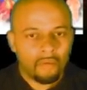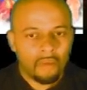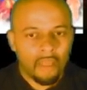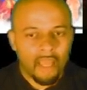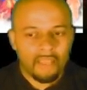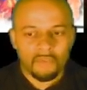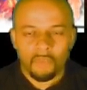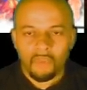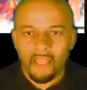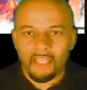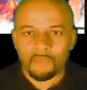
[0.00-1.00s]
has
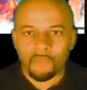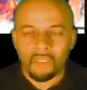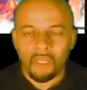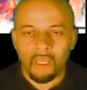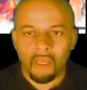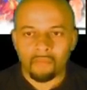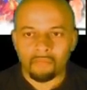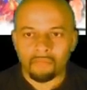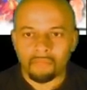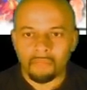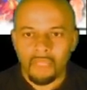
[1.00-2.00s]
has been
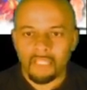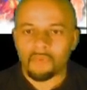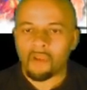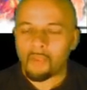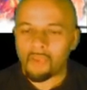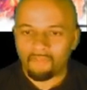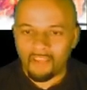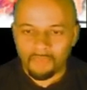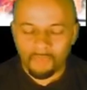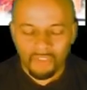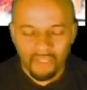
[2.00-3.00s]
um, has been on my
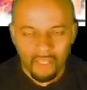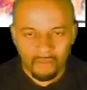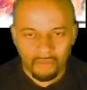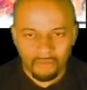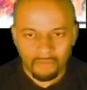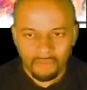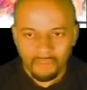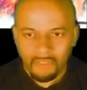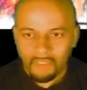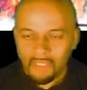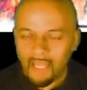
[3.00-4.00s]
Facebook channel
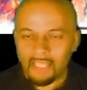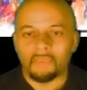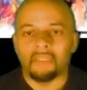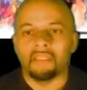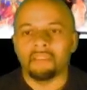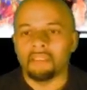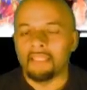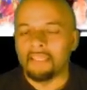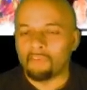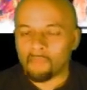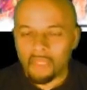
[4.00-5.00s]
has been
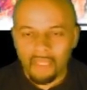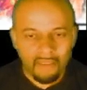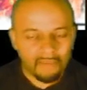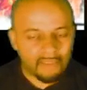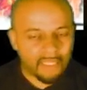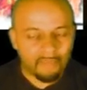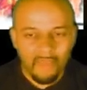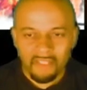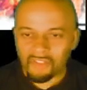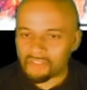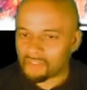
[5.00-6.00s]
leaving me like
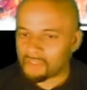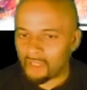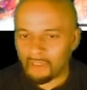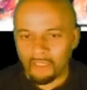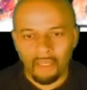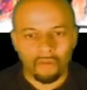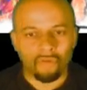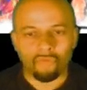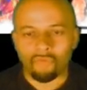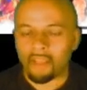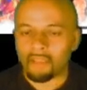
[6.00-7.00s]
messages like on a
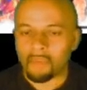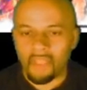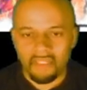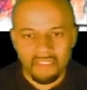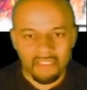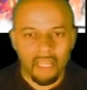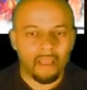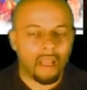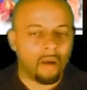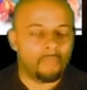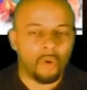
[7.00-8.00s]
regular basis. I,
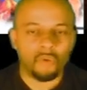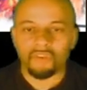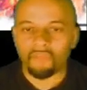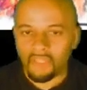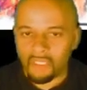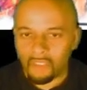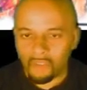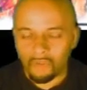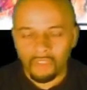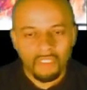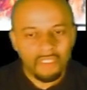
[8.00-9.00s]
will post a
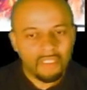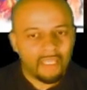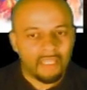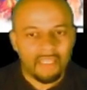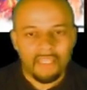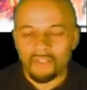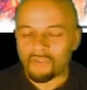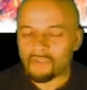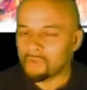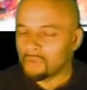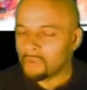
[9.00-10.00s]
video and
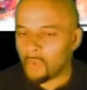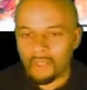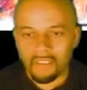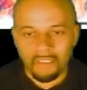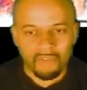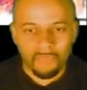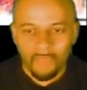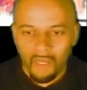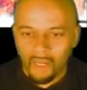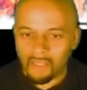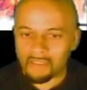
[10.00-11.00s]
he's quick to
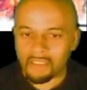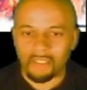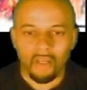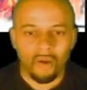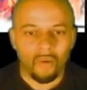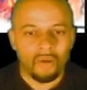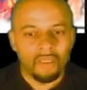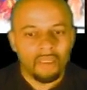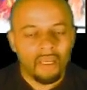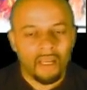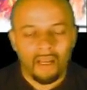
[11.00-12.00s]
respond. You know,
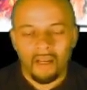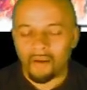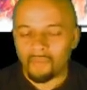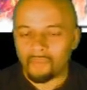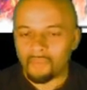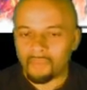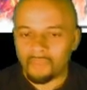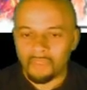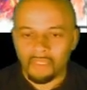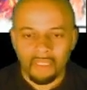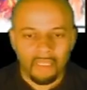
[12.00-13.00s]
um,
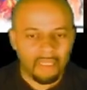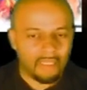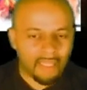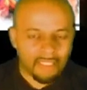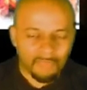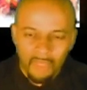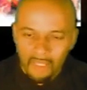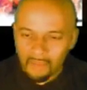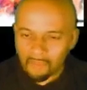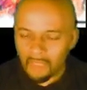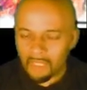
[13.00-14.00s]
he, he, likes
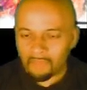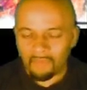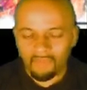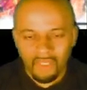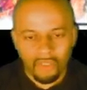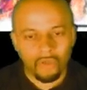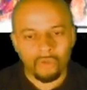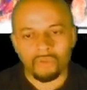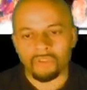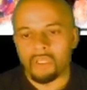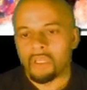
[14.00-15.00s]
my, my, my
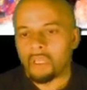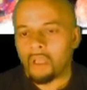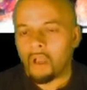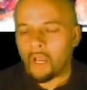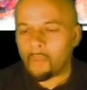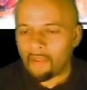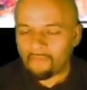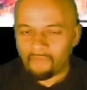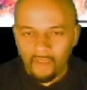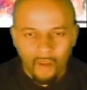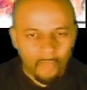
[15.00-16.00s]
videos on my
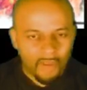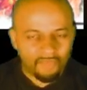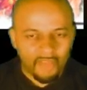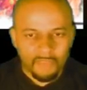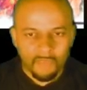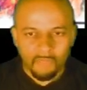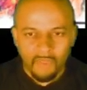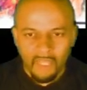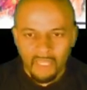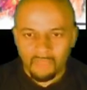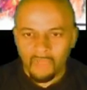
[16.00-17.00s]
on my Facebook
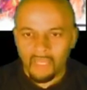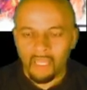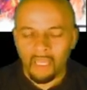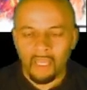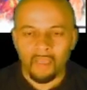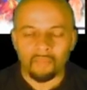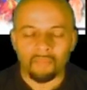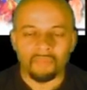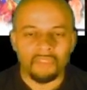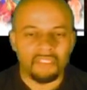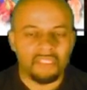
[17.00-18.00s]
page, my um,
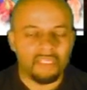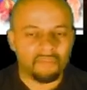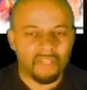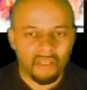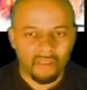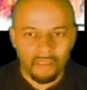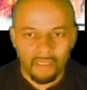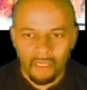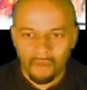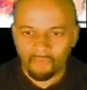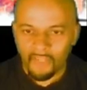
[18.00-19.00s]
the Team Jada
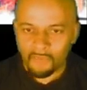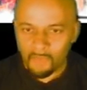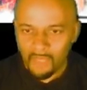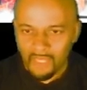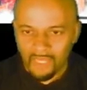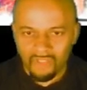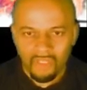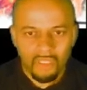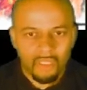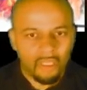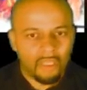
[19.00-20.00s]
uh, Facebook page.
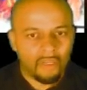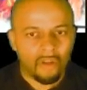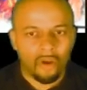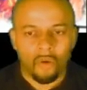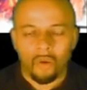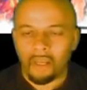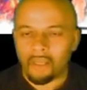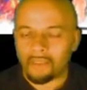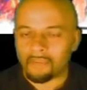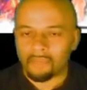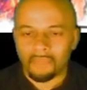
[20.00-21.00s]
You know,
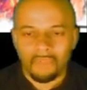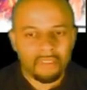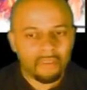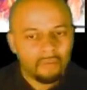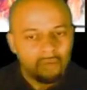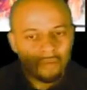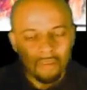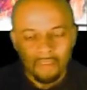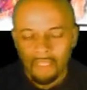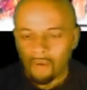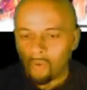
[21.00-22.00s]
I
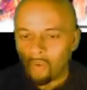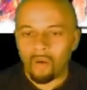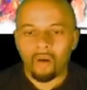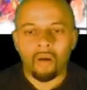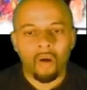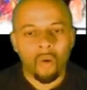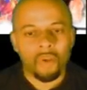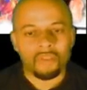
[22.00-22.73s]
like always